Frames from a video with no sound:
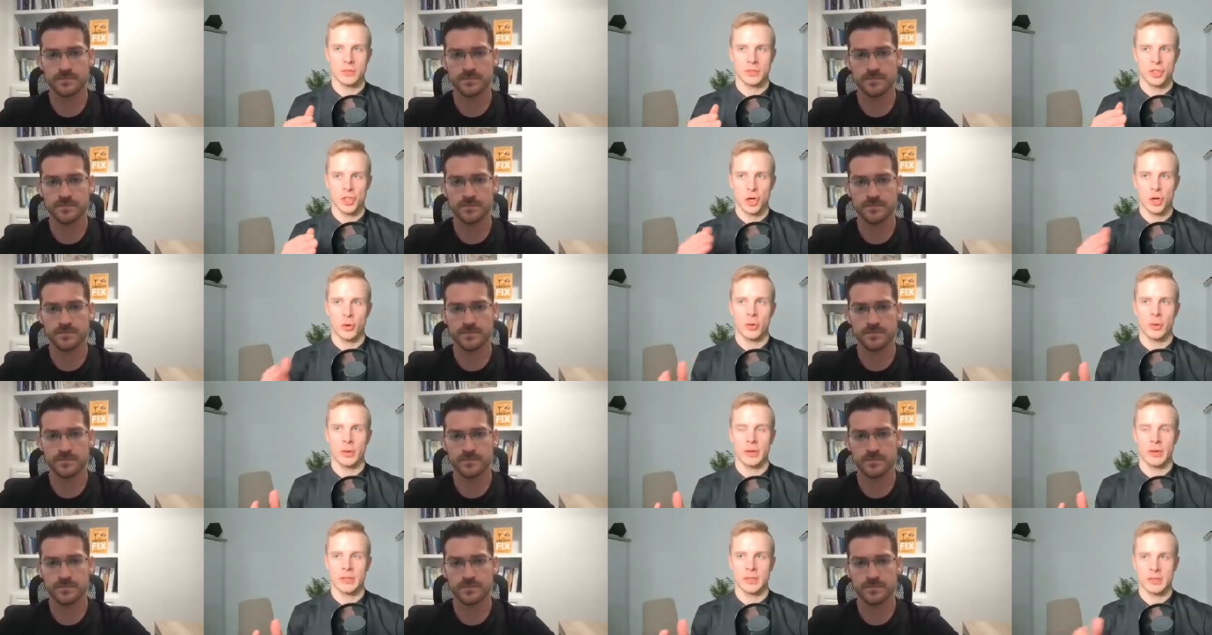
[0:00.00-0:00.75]

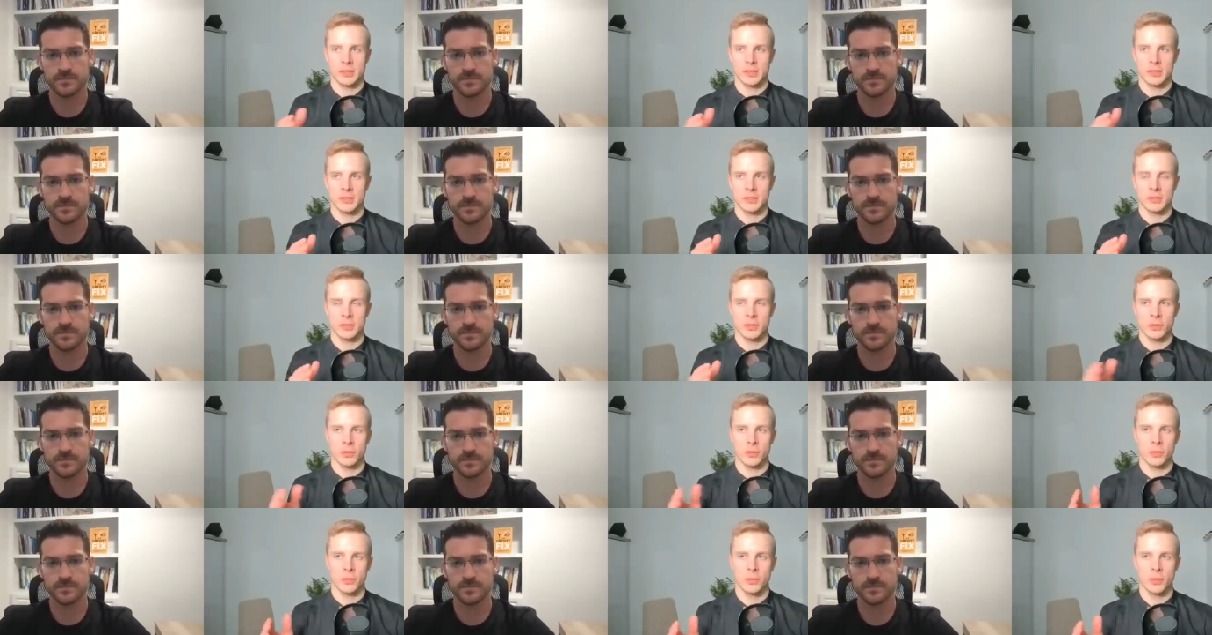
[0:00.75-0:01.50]
Speaker 1: generally doesn't
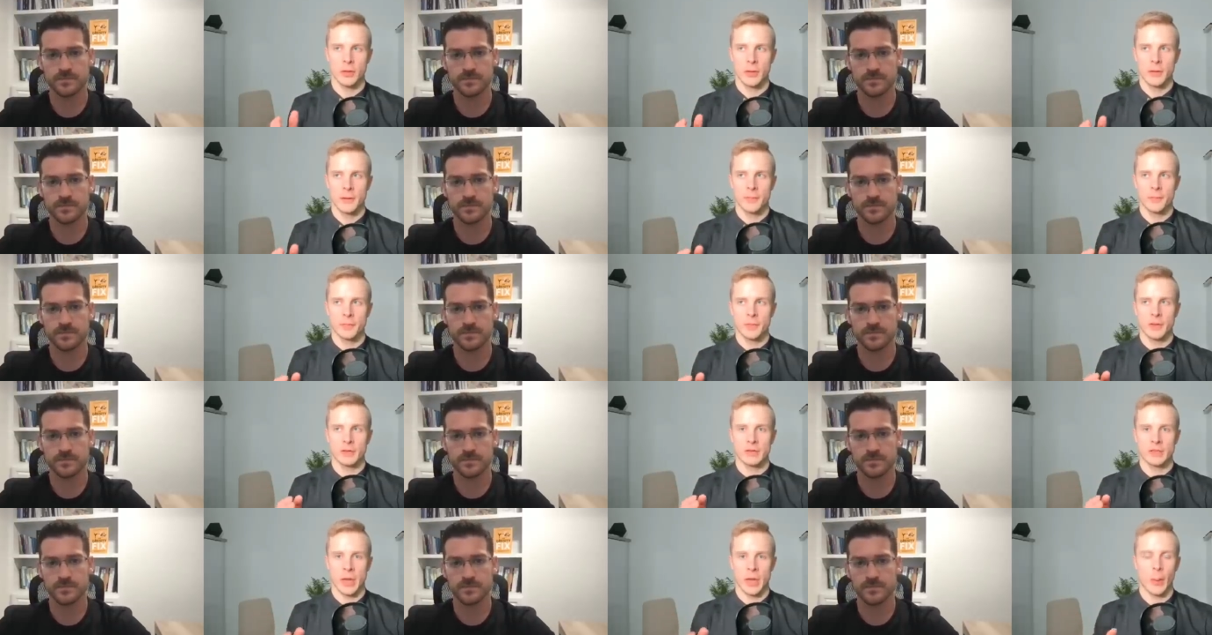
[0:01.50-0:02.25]
you know
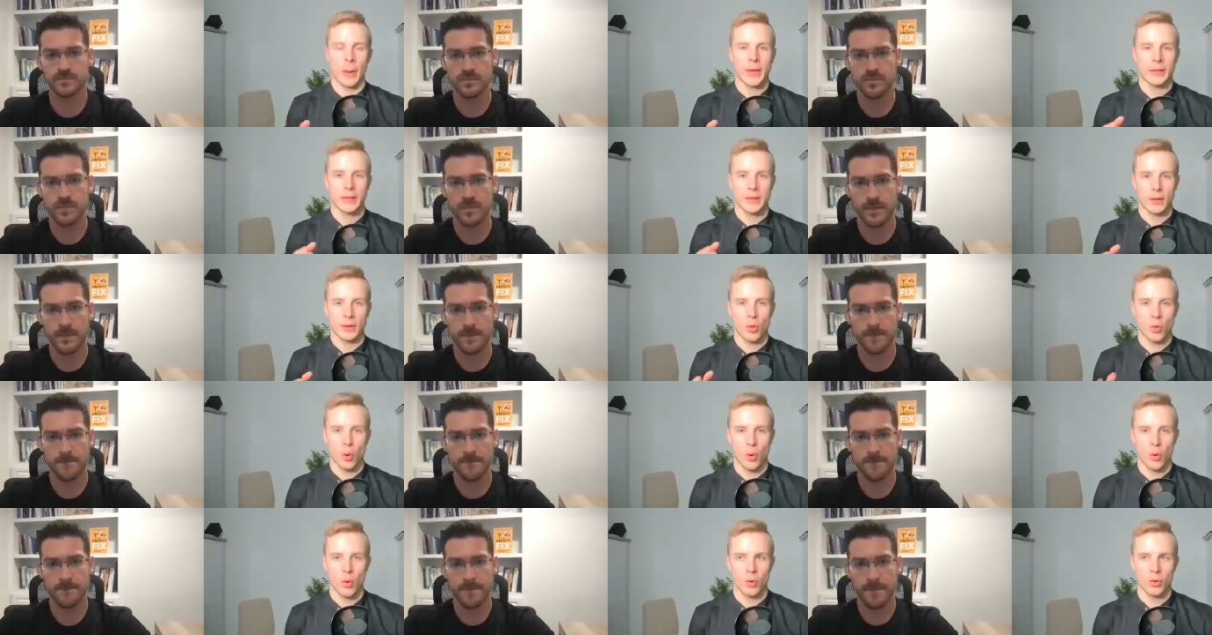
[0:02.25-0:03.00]
directly
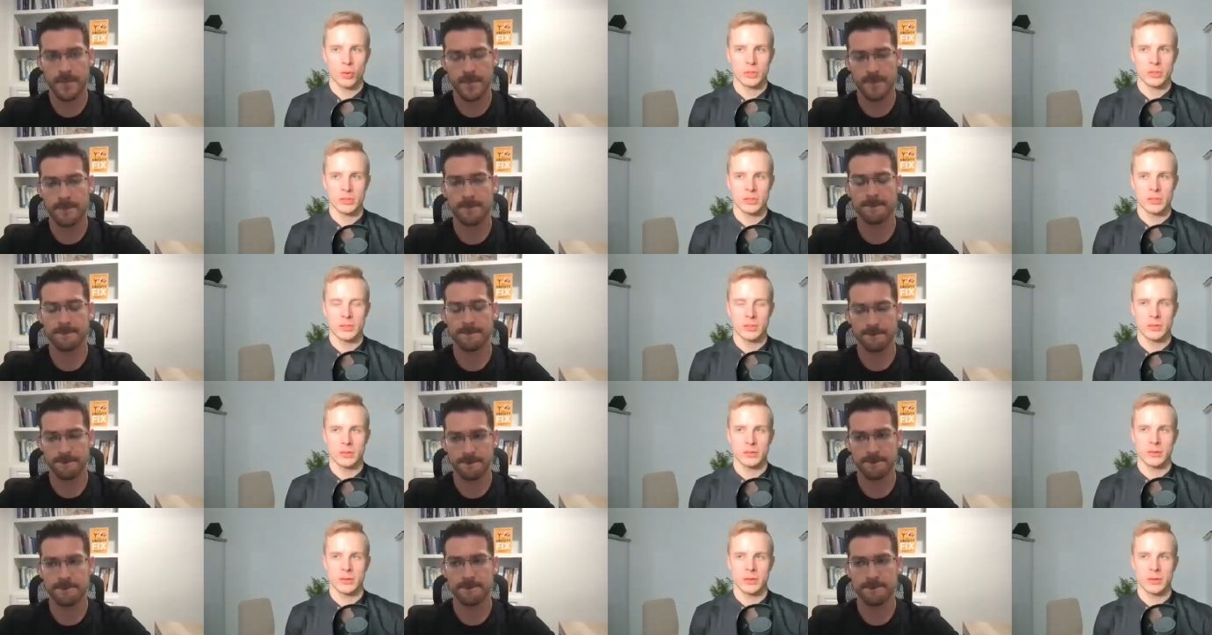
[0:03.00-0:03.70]
cause